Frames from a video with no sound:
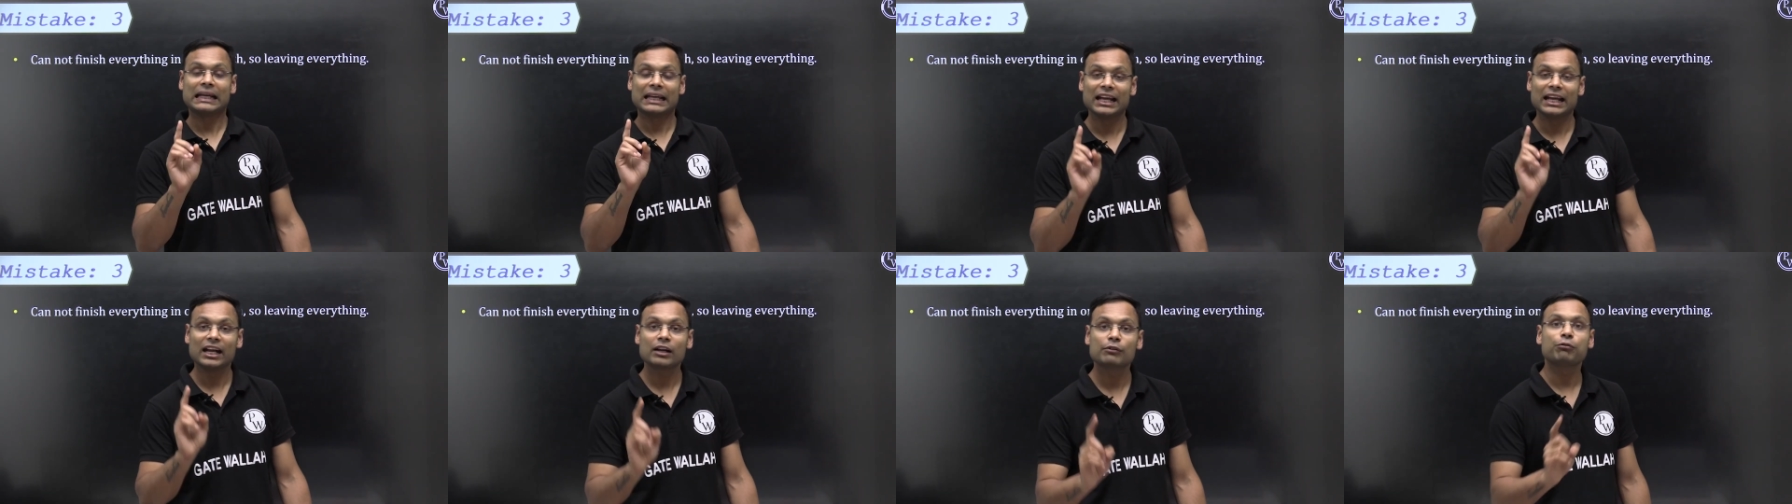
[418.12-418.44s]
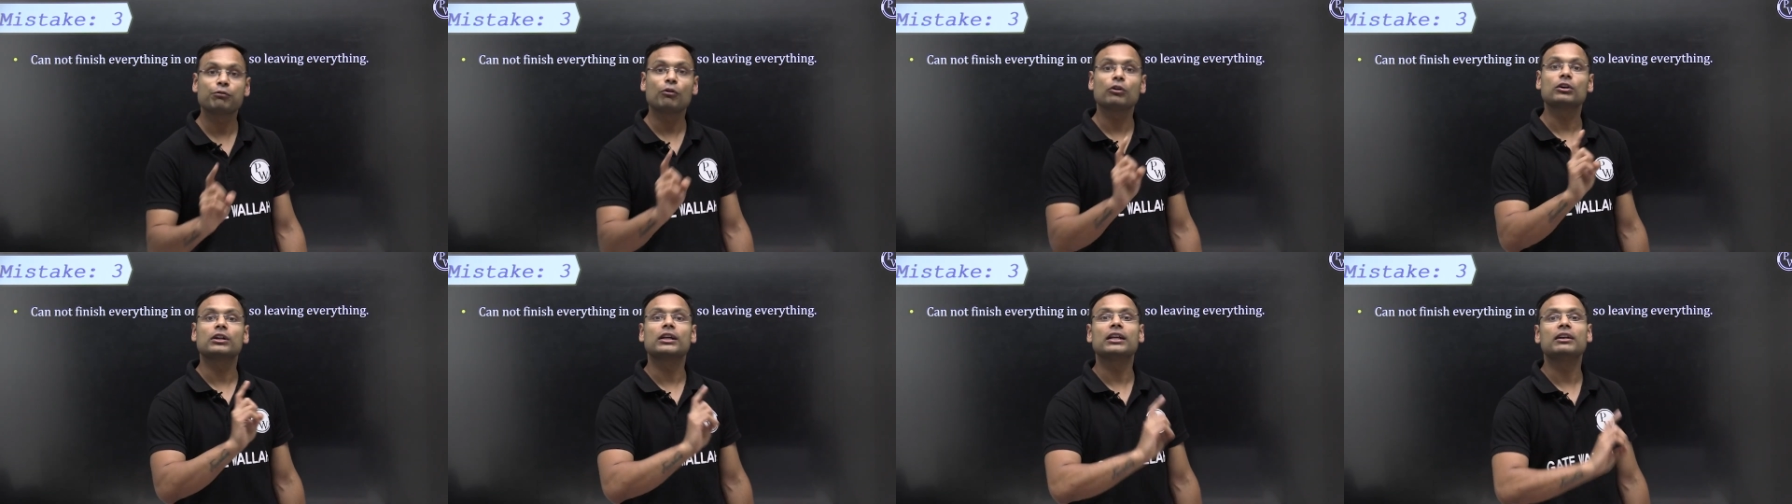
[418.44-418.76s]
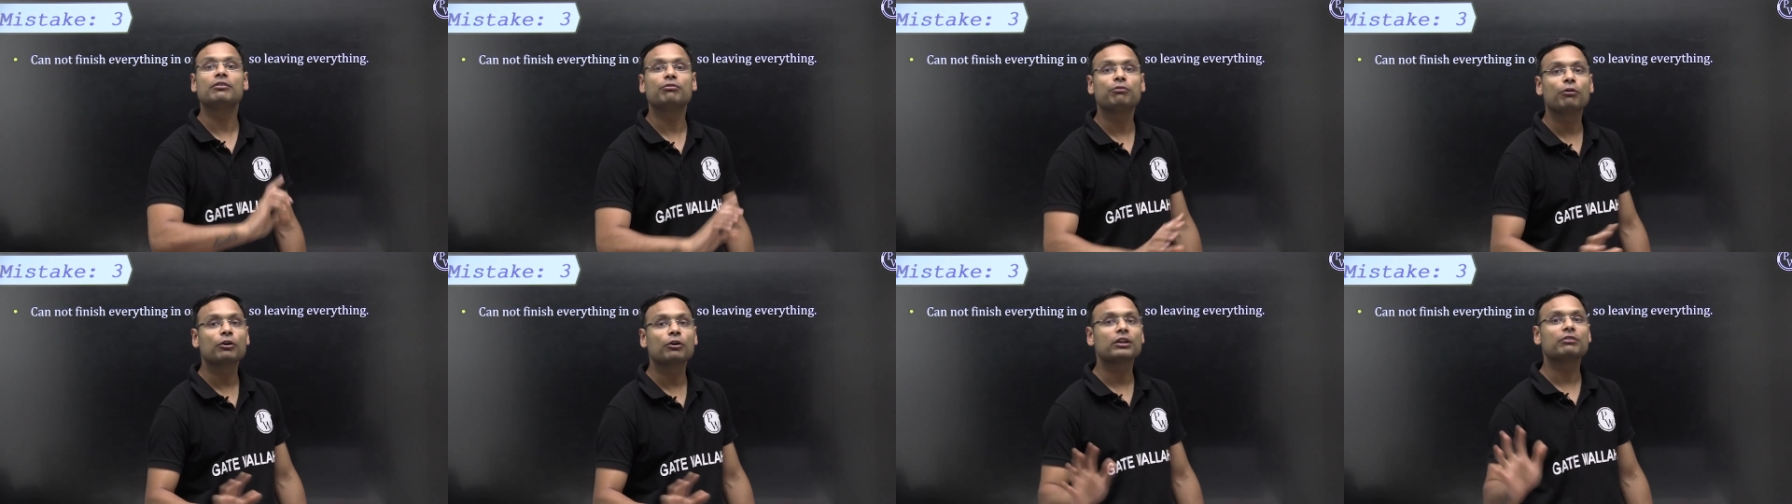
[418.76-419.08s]
get
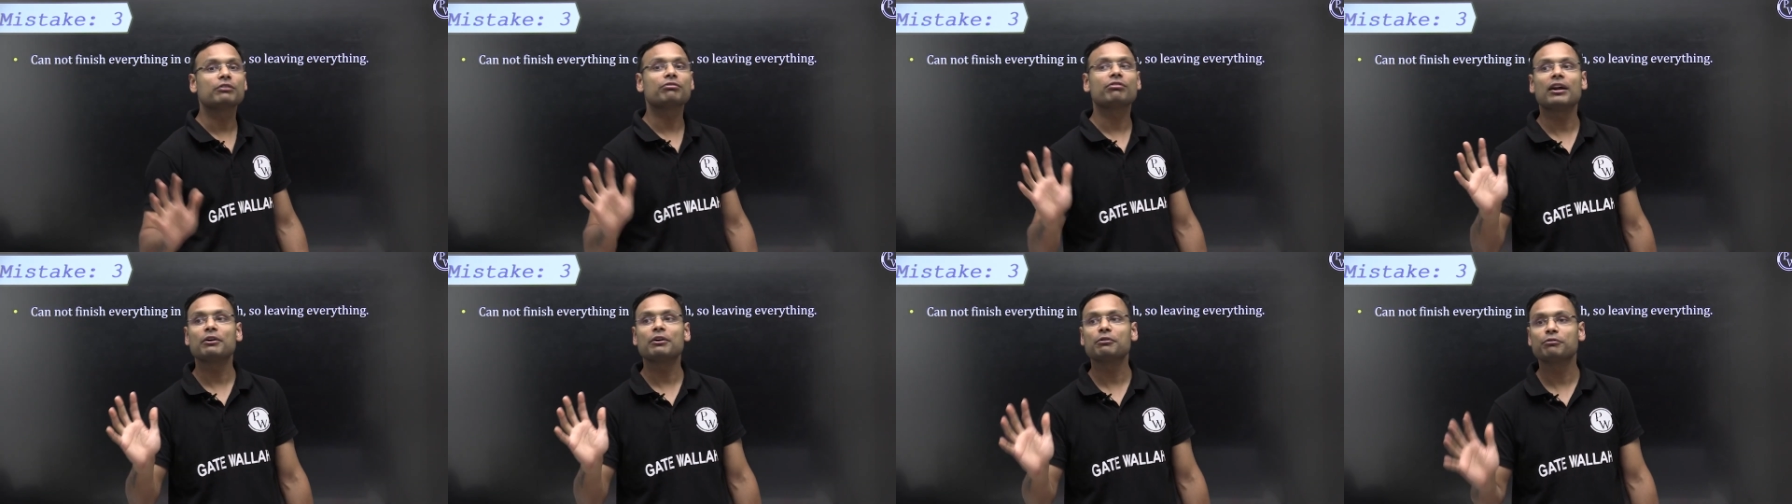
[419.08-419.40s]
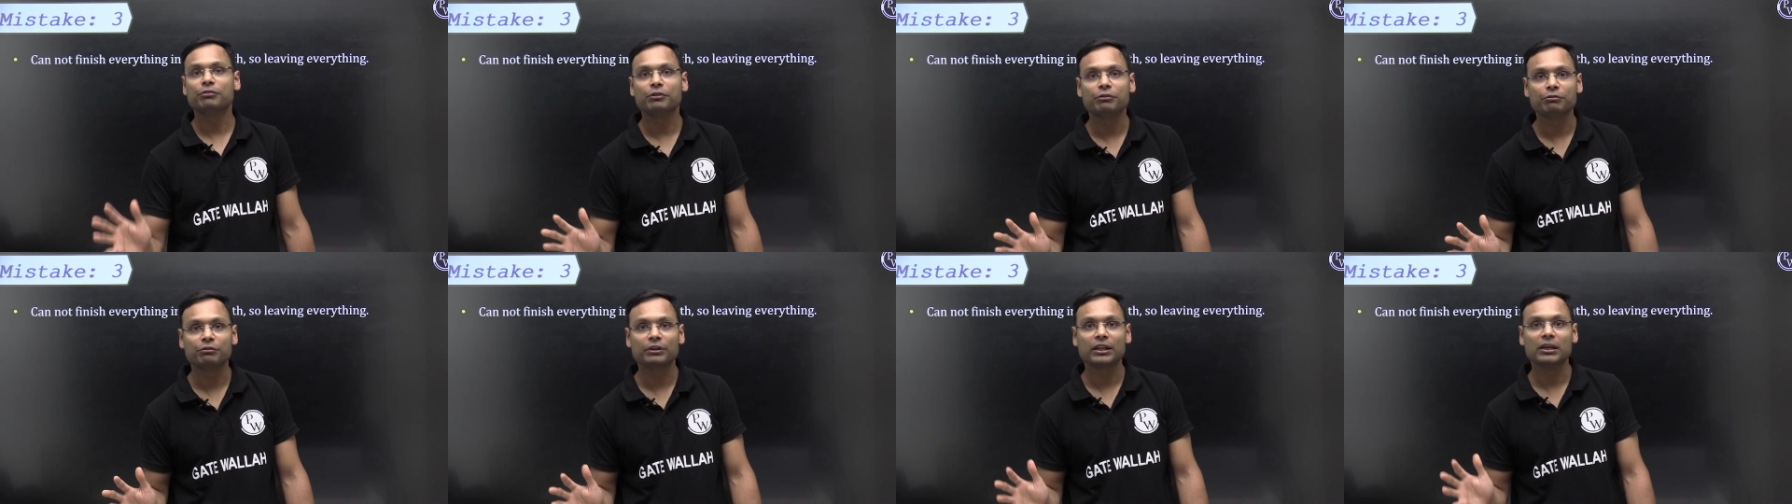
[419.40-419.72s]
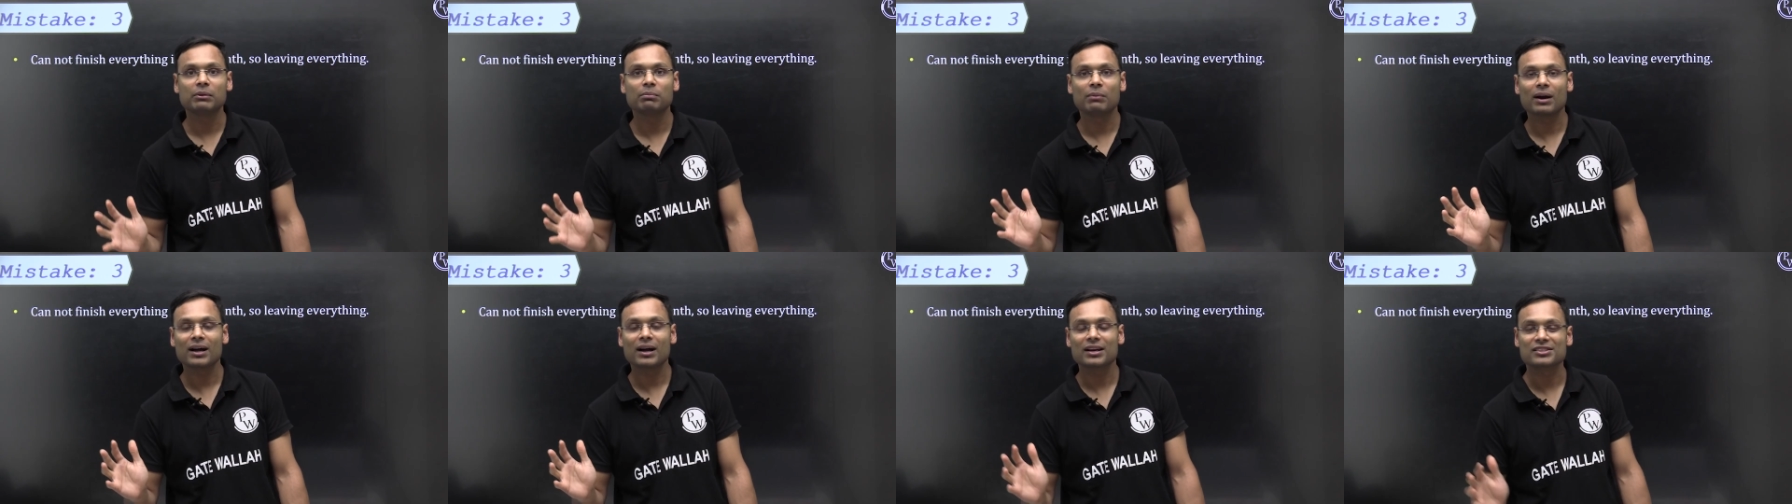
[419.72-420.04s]
40 45
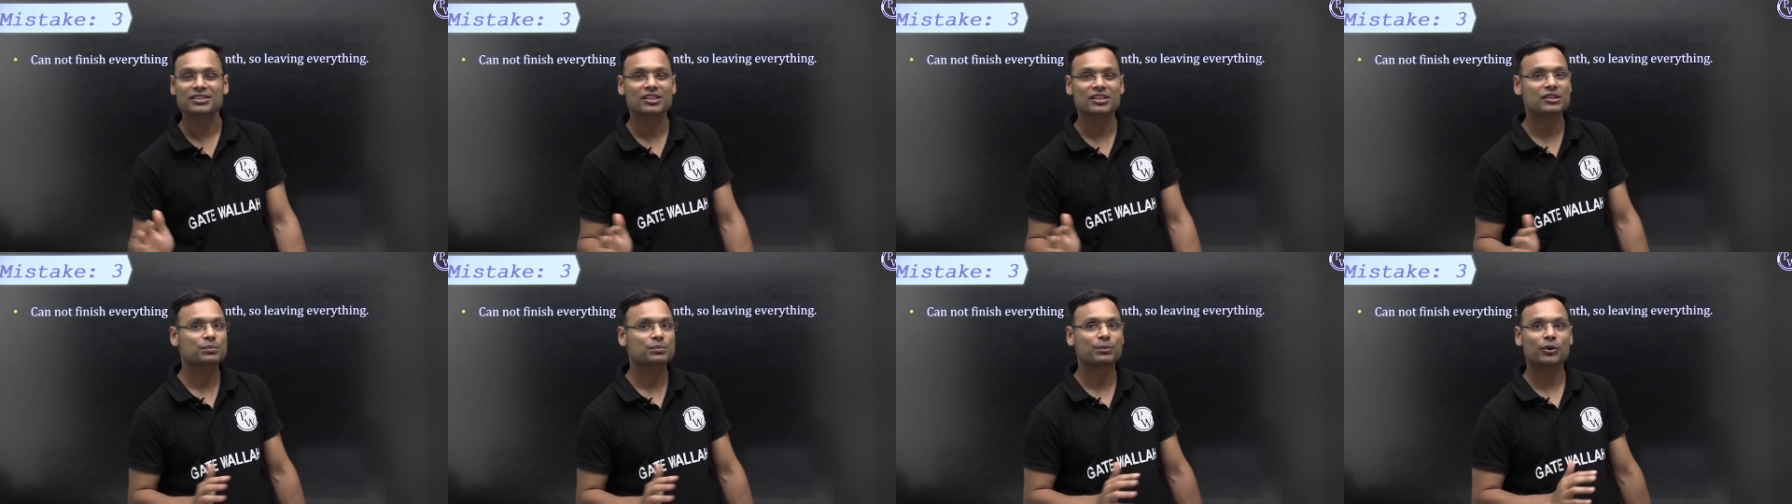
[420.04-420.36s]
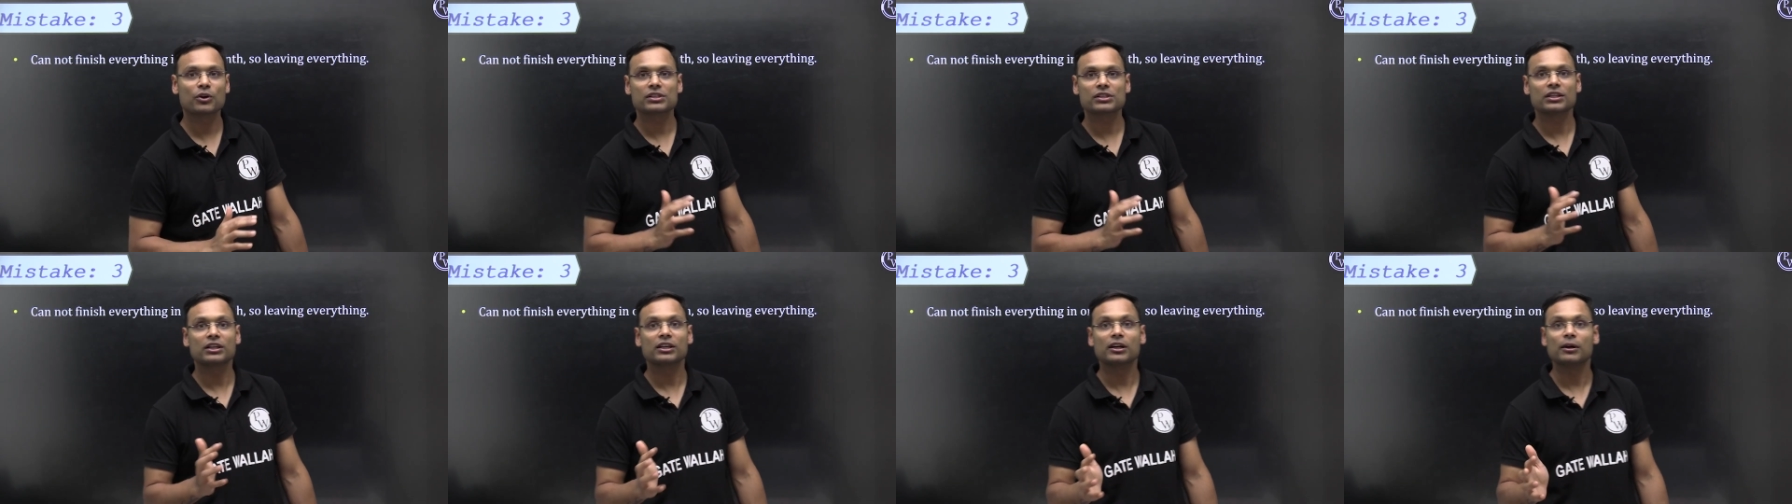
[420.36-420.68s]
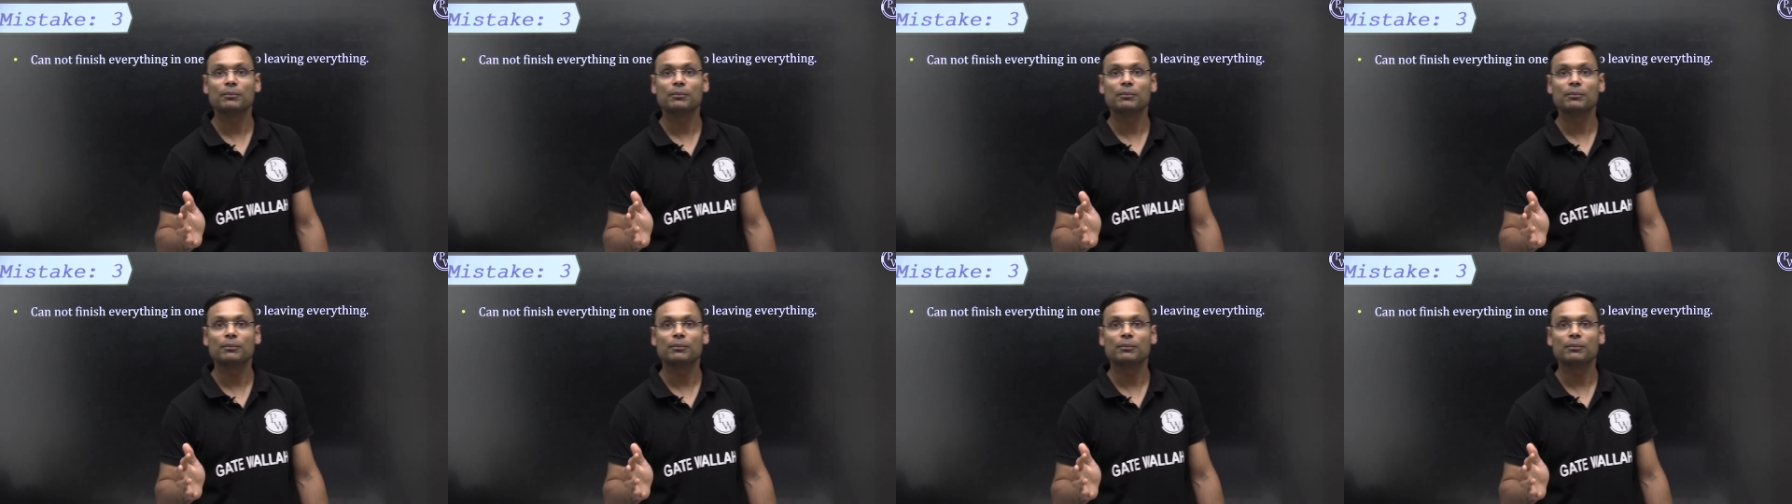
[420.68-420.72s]
50 marks just because in